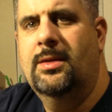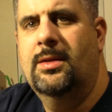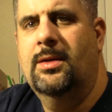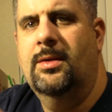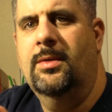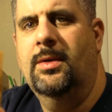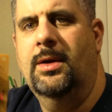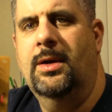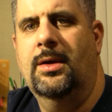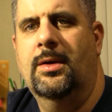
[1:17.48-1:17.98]

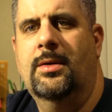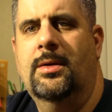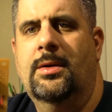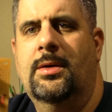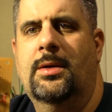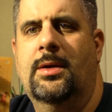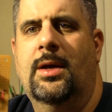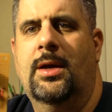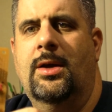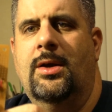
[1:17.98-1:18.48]
There we go.
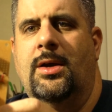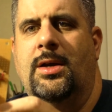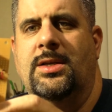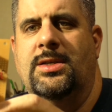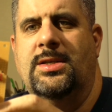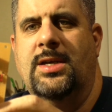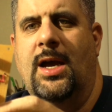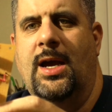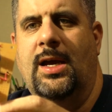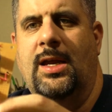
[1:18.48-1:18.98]
I could have
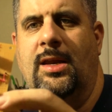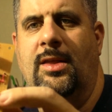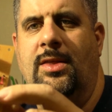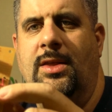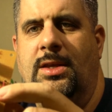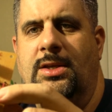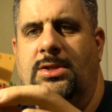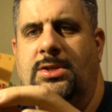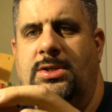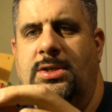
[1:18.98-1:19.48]
socketed
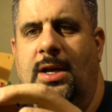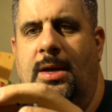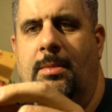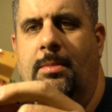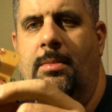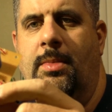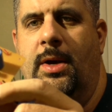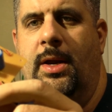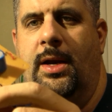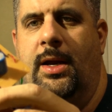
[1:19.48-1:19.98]
this
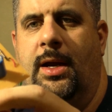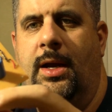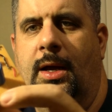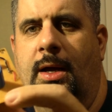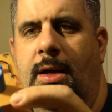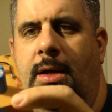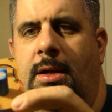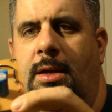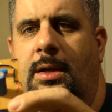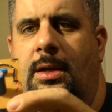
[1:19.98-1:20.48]
chip, but
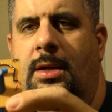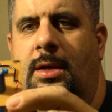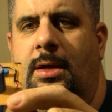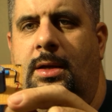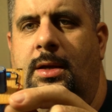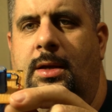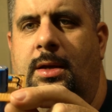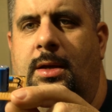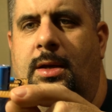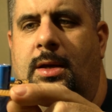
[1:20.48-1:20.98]

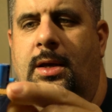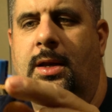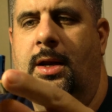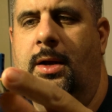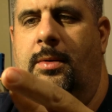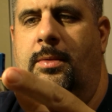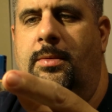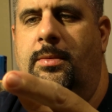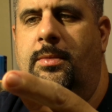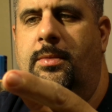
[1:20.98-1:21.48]
you
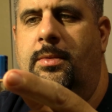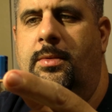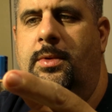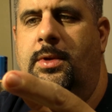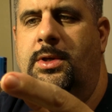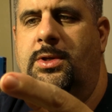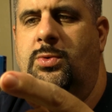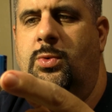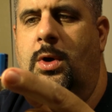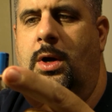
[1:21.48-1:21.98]
know,
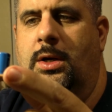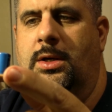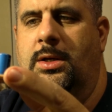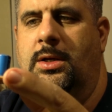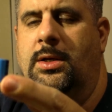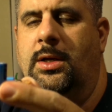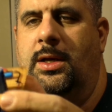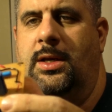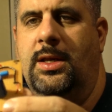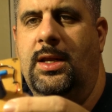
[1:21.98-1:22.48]
this worked.
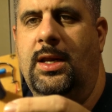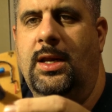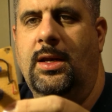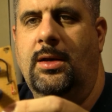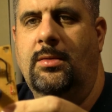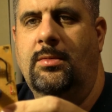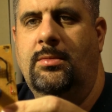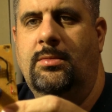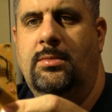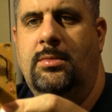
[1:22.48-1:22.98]
I did it.
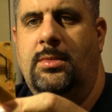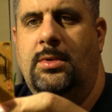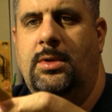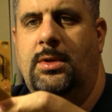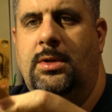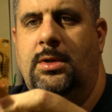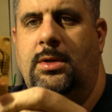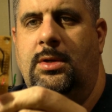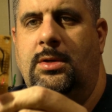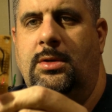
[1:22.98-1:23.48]

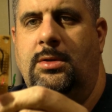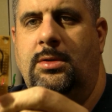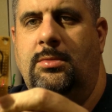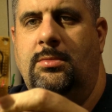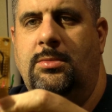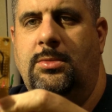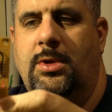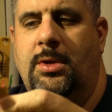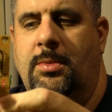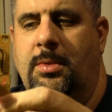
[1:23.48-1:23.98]

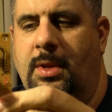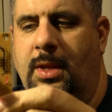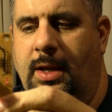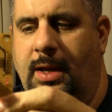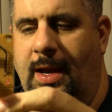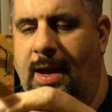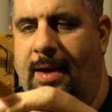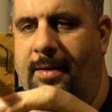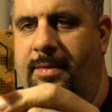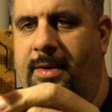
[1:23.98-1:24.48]
Took me like
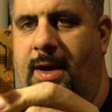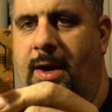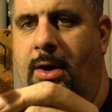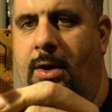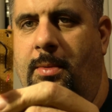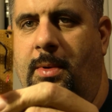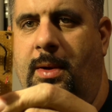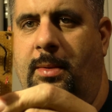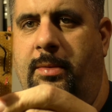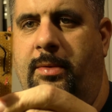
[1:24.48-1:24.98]
half an
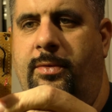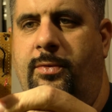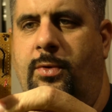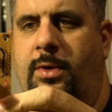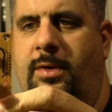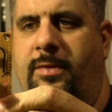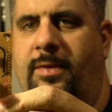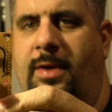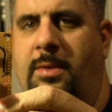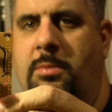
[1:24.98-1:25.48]
hour, maybe
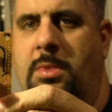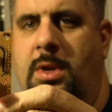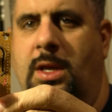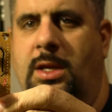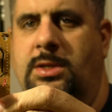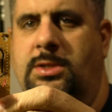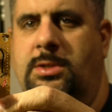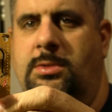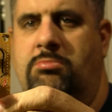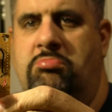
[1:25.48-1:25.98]
45
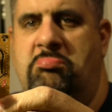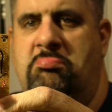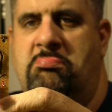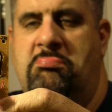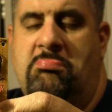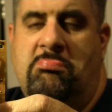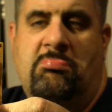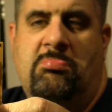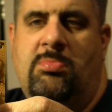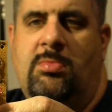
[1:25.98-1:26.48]
minutes.
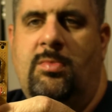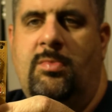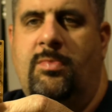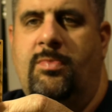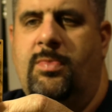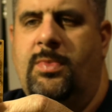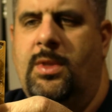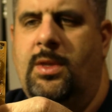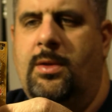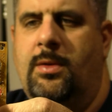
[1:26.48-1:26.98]

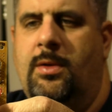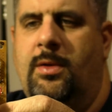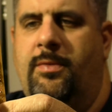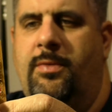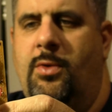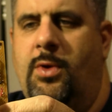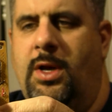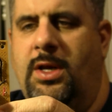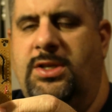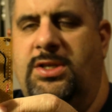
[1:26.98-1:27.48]
If
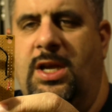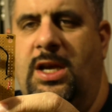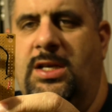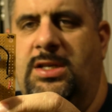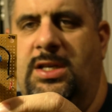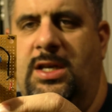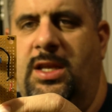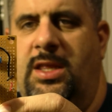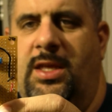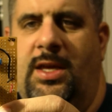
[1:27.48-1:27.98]
you want to
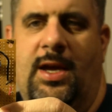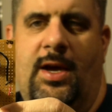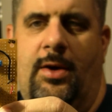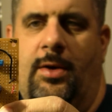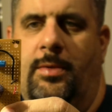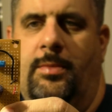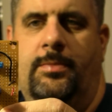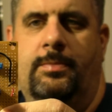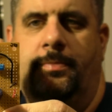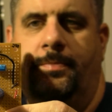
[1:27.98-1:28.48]
change anything
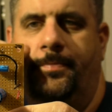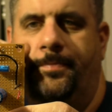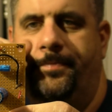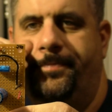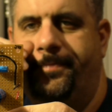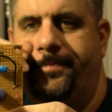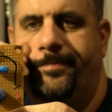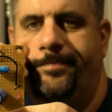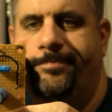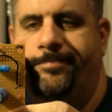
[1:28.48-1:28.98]
out,
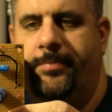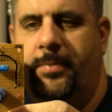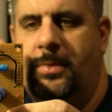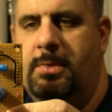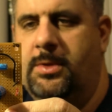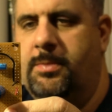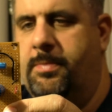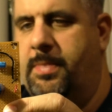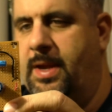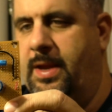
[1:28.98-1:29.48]

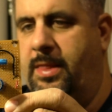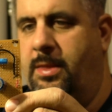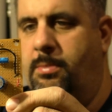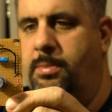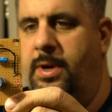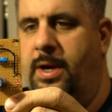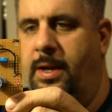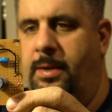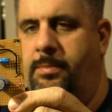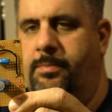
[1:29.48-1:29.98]
it's a pain in the
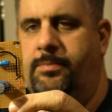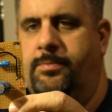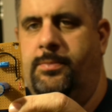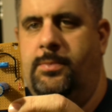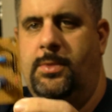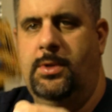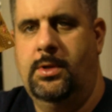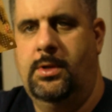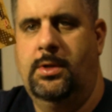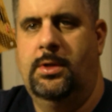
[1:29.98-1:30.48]
butt.
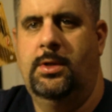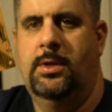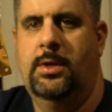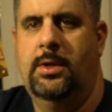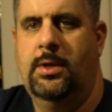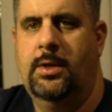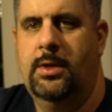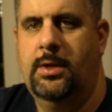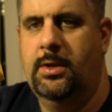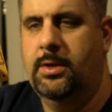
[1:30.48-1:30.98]

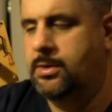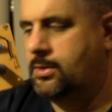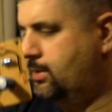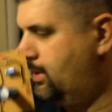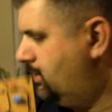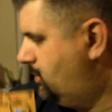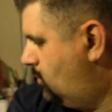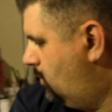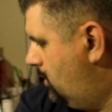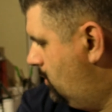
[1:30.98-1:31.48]
So
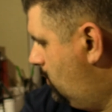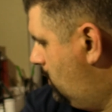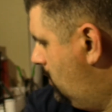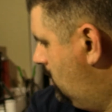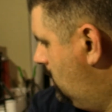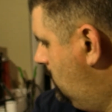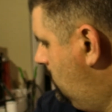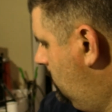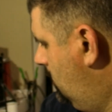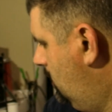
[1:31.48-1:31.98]
that's one way
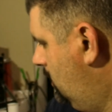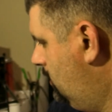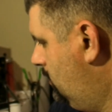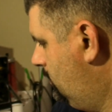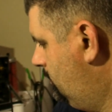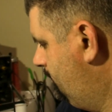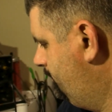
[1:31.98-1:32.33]
to do it.